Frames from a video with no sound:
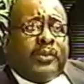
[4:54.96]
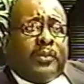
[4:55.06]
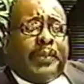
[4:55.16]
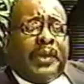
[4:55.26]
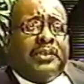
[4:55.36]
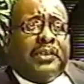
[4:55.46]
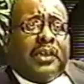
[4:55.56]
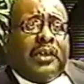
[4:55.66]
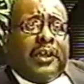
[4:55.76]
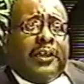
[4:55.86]
are
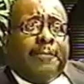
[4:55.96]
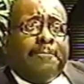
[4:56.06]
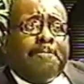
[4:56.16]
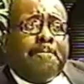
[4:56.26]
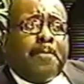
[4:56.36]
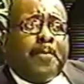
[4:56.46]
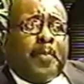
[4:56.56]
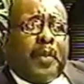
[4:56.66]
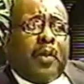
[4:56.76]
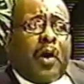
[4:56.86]
the
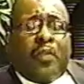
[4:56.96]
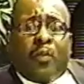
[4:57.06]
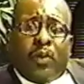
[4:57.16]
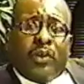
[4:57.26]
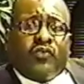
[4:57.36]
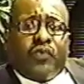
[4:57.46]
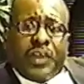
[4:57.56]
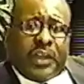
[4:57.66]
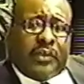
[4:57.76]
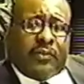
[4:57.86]
ones
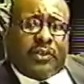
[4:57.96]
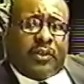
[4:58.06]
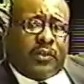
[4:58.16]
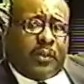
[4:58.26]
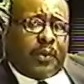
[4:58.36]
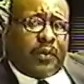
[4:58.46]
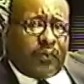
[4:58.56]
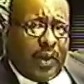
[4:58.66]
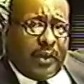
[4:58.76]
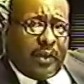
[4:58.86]
really who stole your
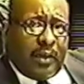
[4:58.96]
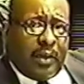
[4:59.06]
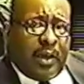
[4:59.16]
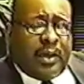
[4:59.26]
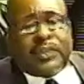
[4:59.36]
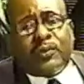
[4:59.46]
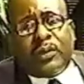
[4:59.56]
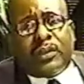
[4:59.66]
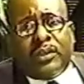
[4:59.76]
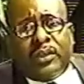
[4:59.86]
birthright. That's what
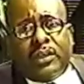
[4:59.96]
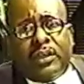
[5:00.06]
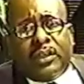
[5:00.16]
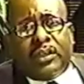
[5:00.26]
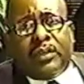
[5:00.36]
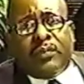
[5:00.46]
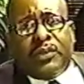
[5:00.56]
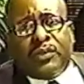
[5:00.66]
when you